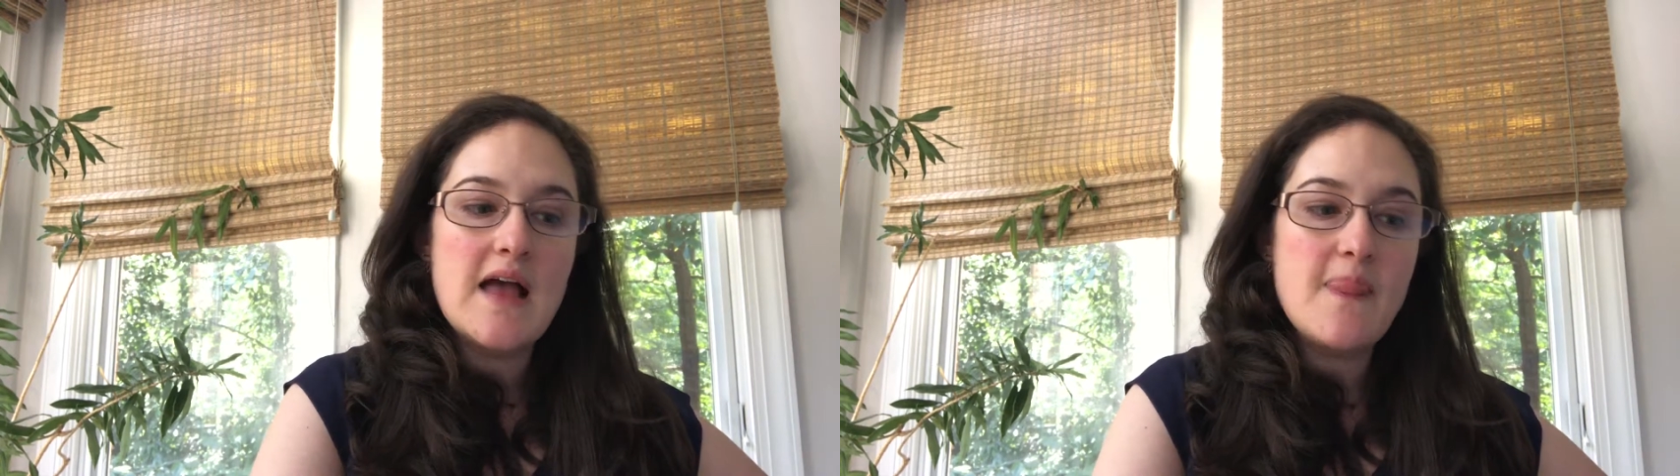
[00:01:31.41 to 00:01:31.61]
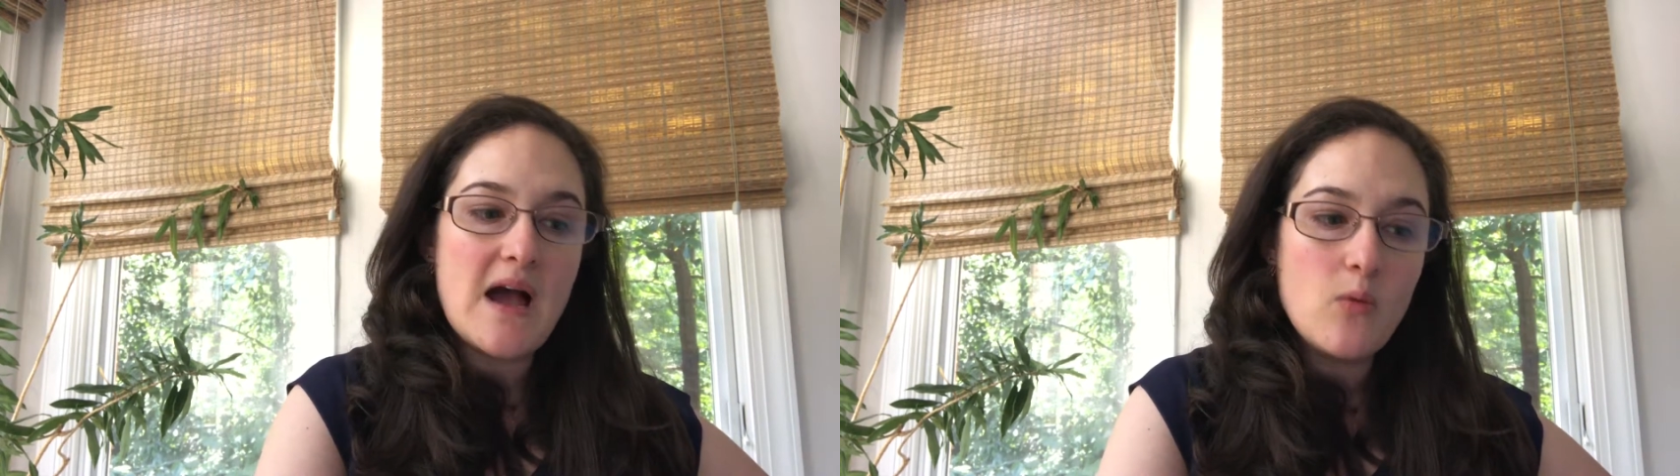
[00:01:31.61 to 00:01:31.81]

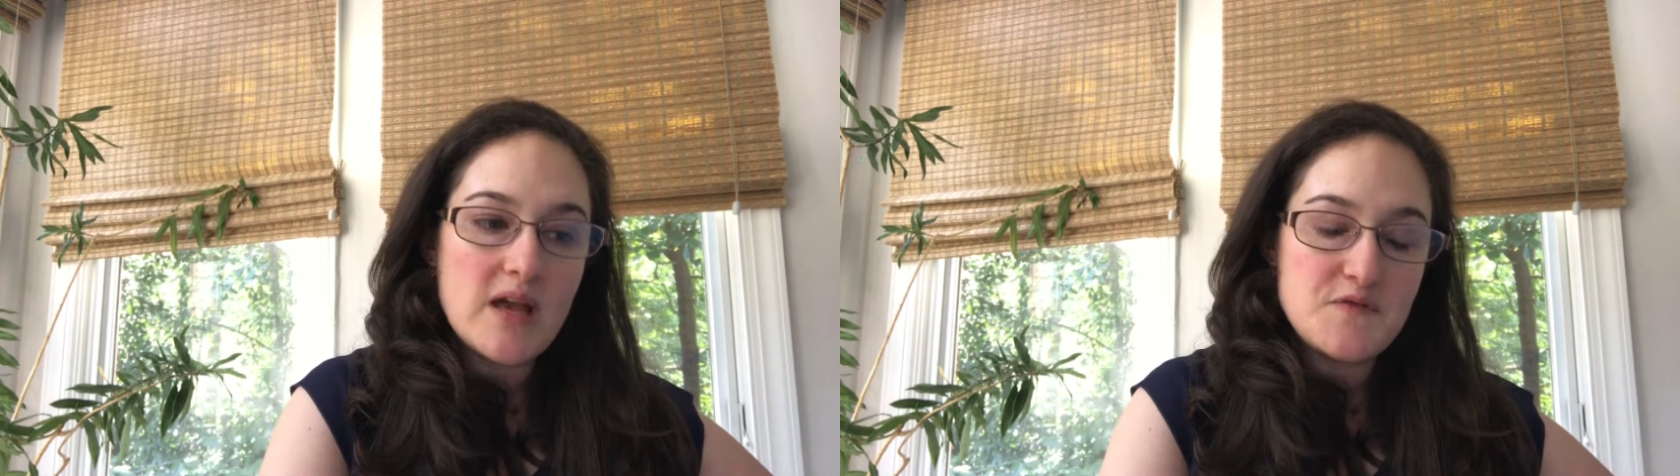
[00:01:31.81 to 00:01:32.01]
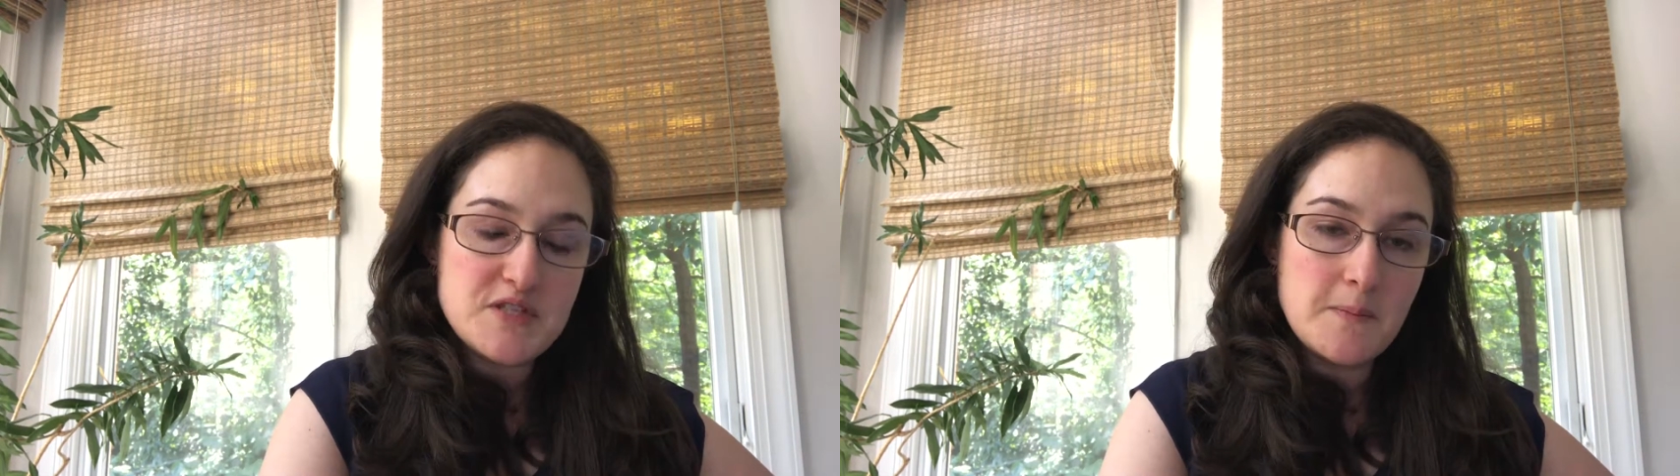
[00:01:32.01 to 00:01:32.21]
And that
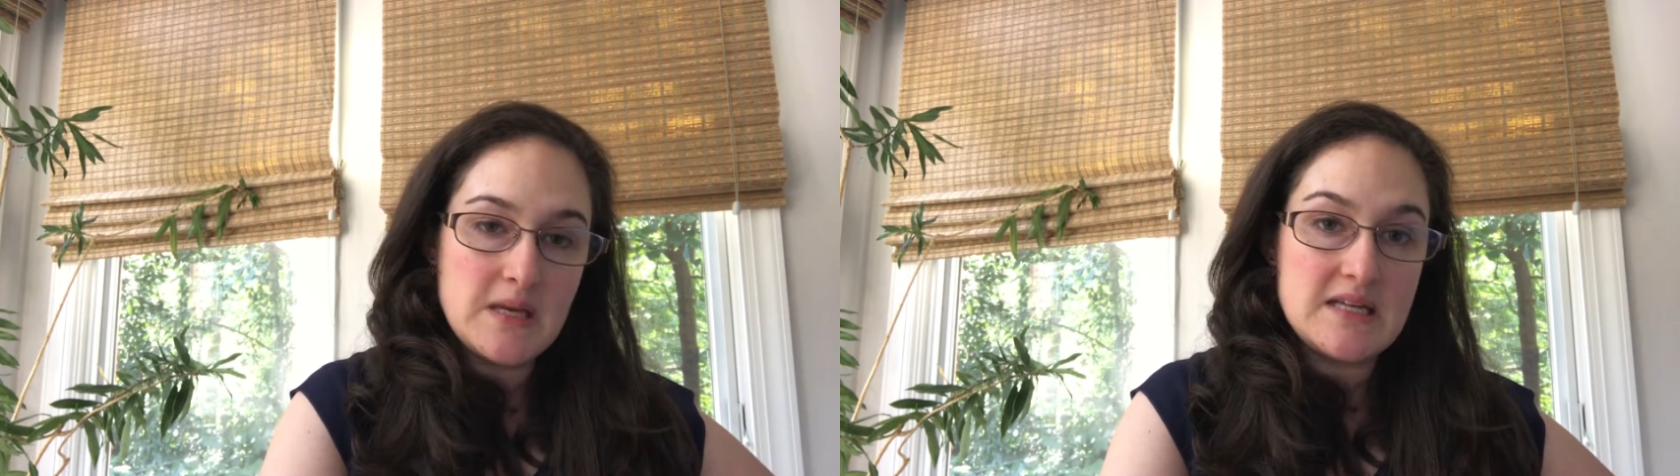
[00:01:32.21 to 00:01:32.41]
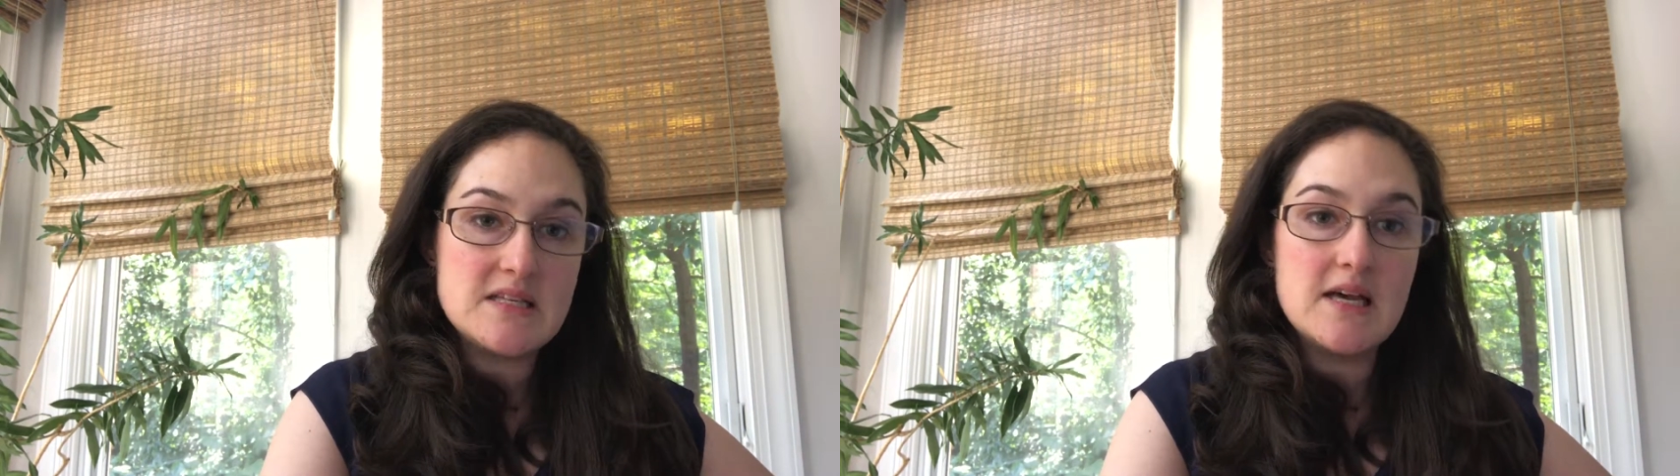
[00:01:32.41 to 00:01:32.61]
way, if
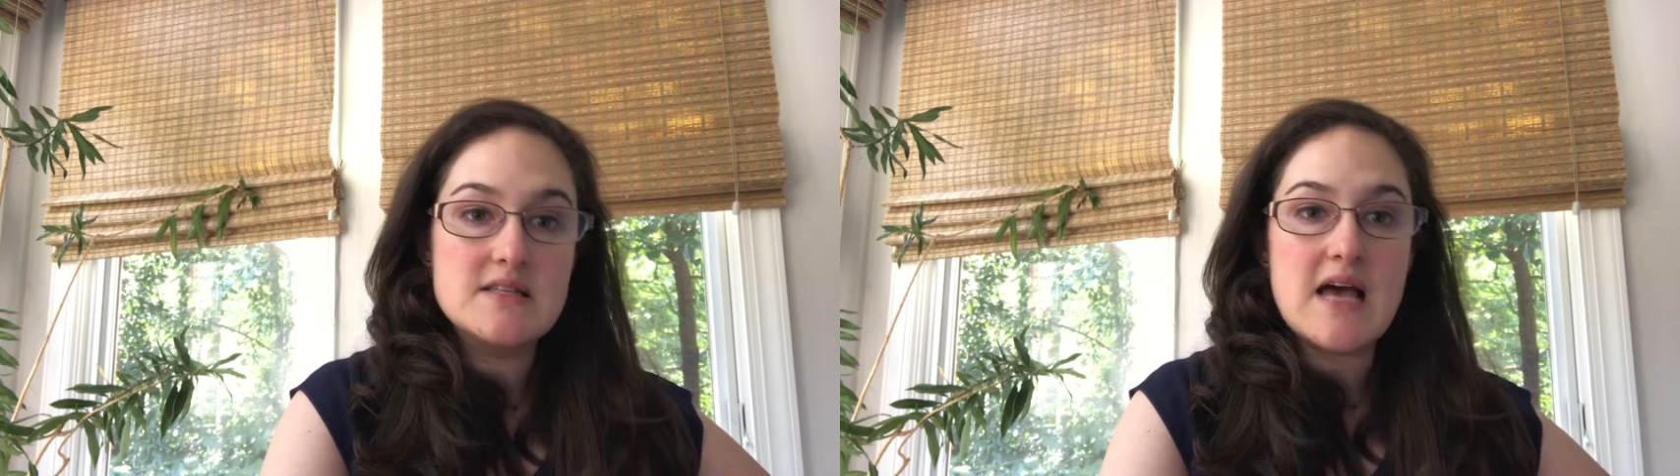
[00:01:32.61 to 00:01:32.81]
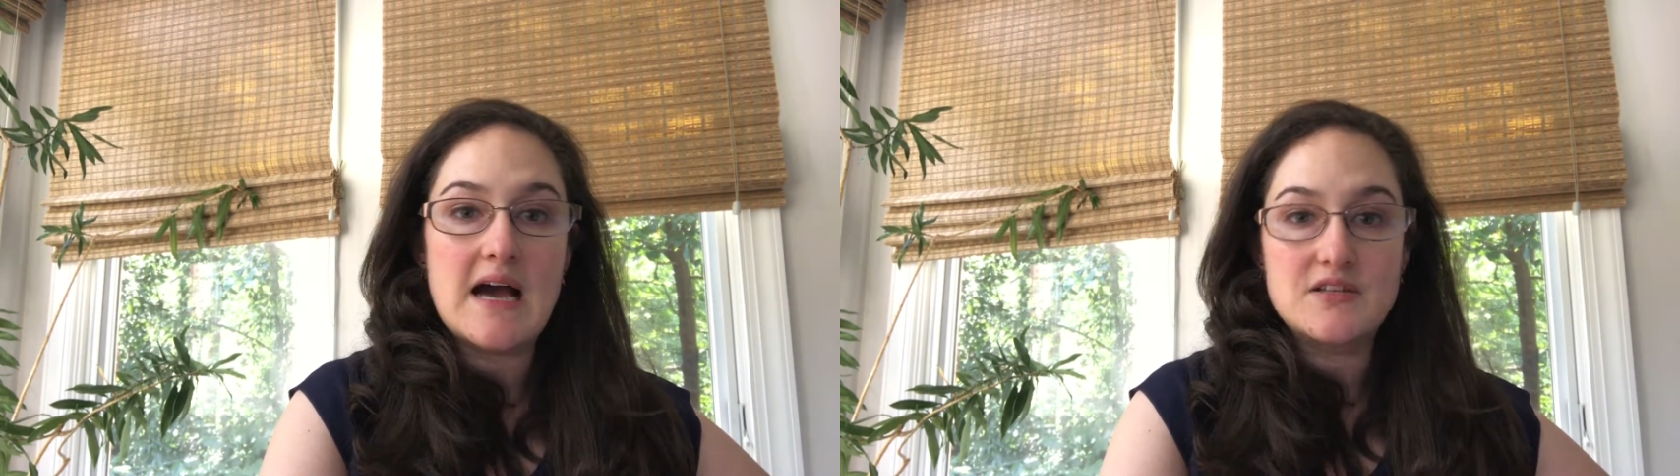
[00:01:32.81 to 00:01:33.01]
somebody
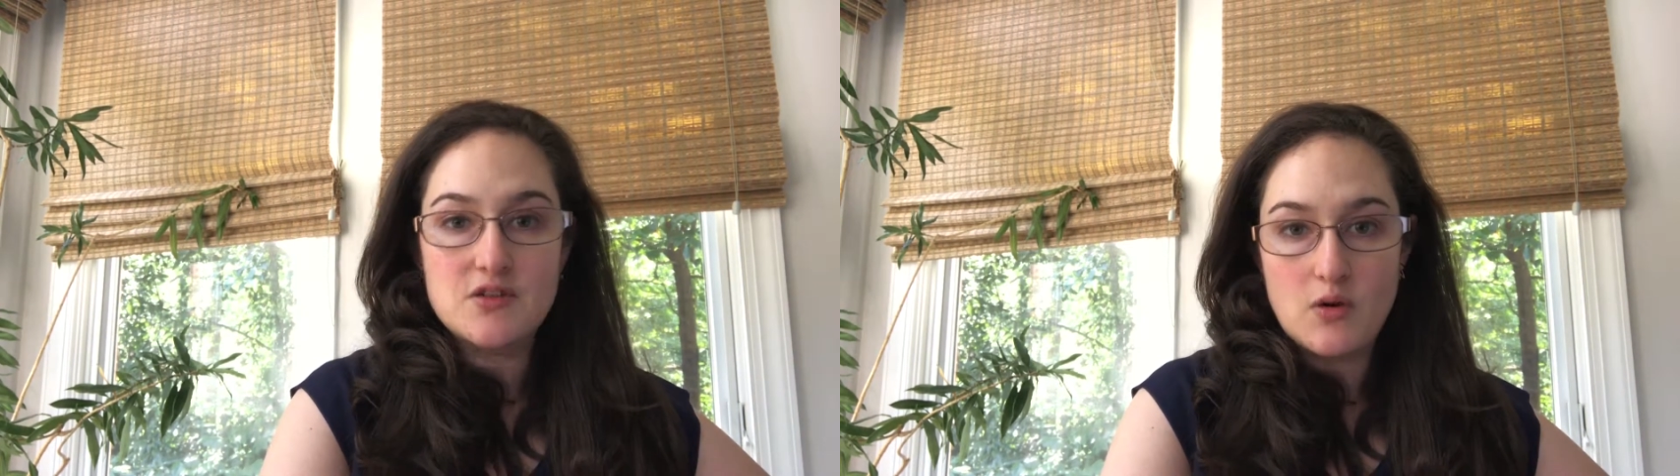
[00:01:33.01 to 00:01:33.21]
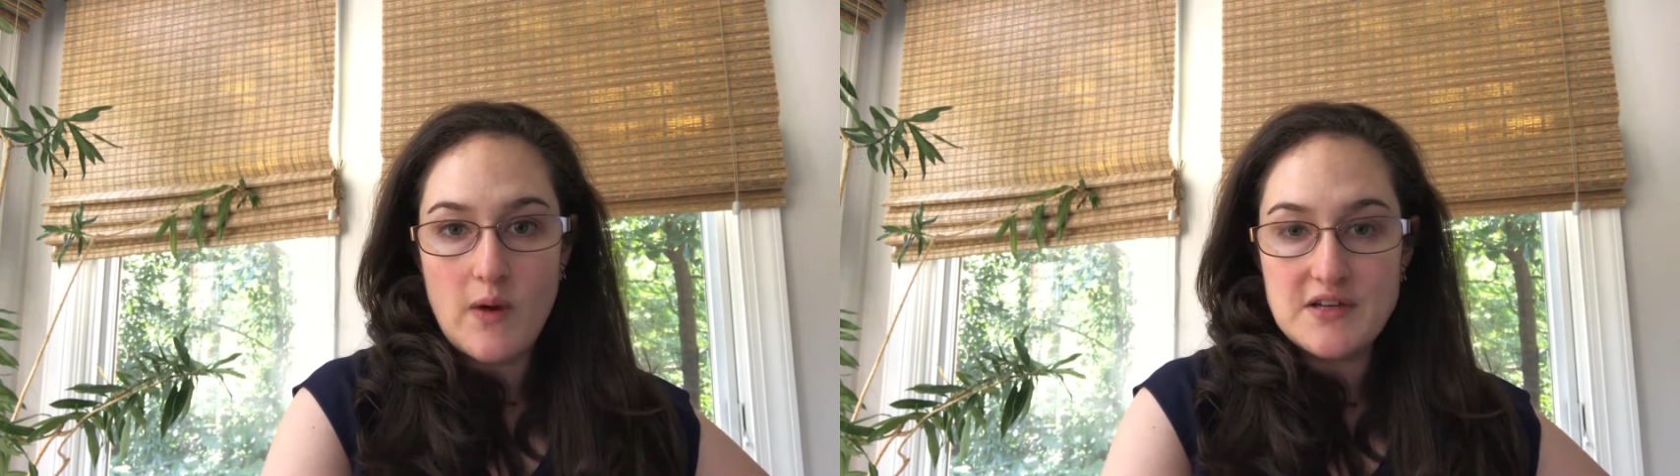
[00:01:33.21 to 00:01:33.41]
does
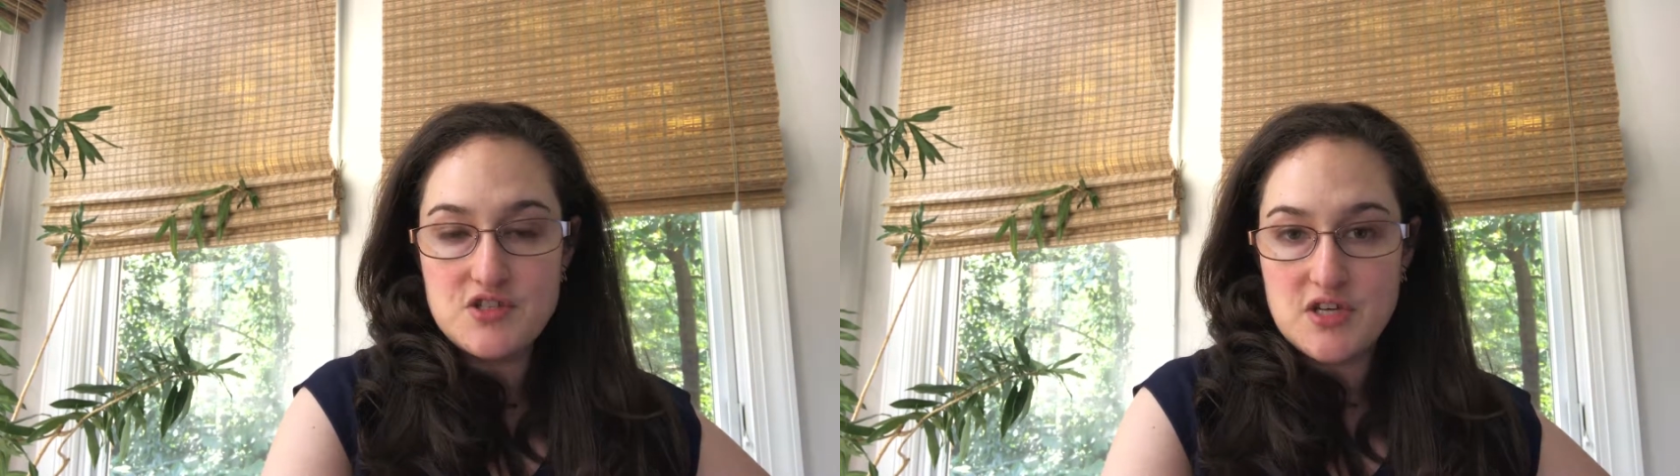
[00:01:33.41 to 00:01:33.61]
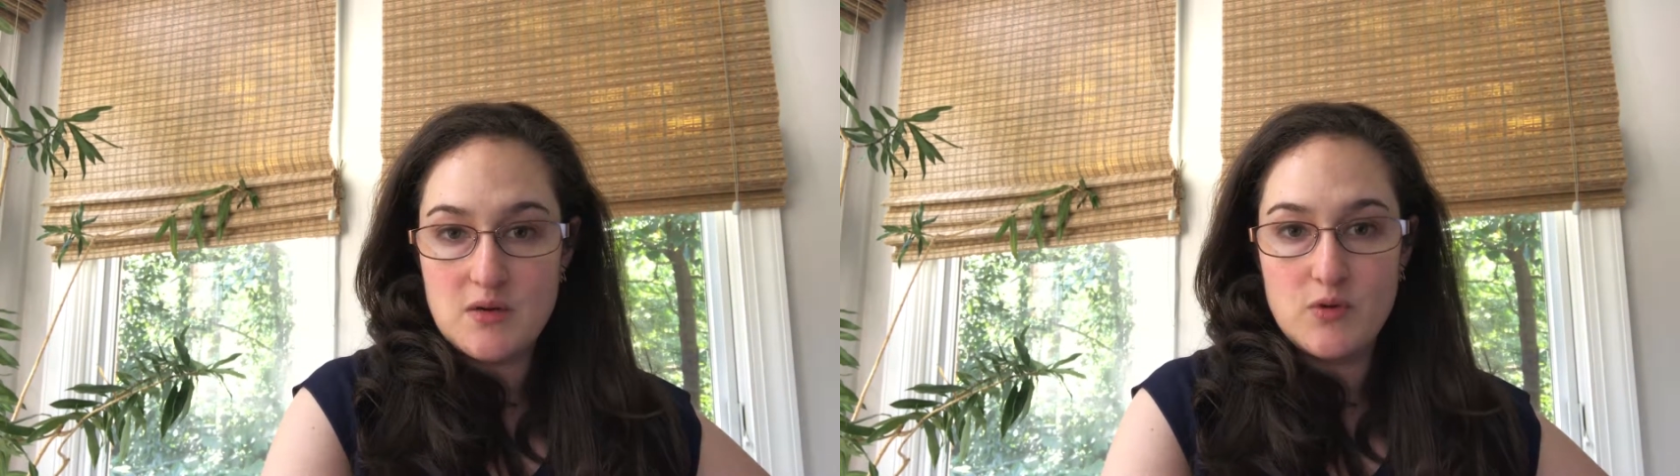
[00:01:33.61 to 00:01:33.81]
ask a
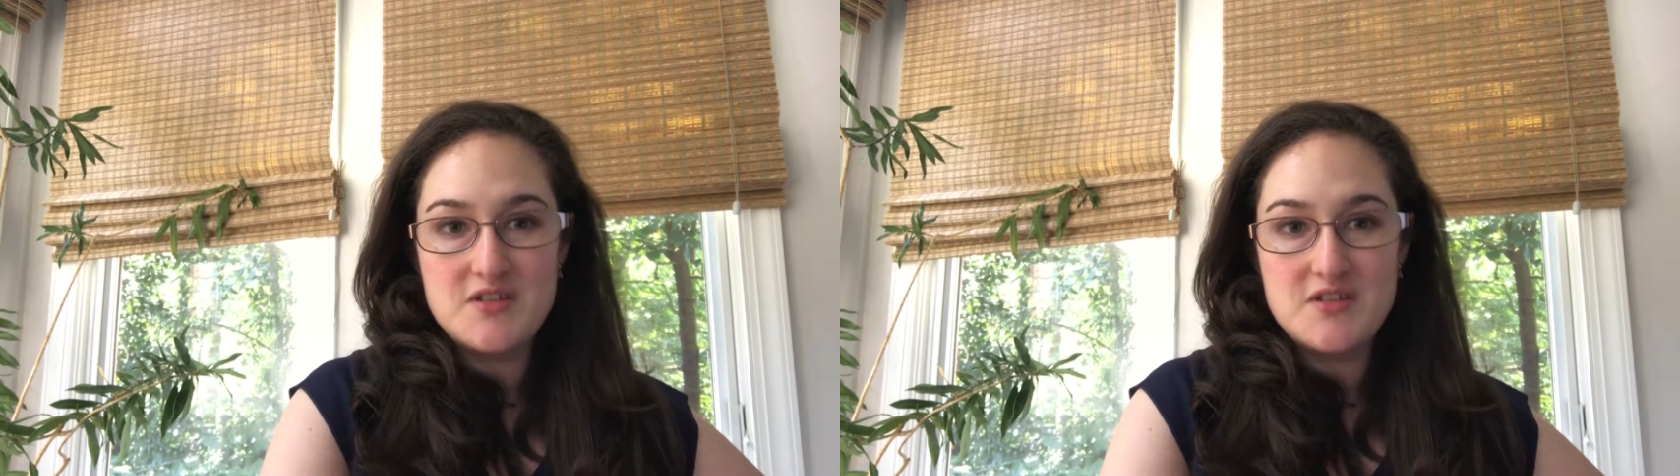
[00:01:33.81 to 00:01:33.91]
question,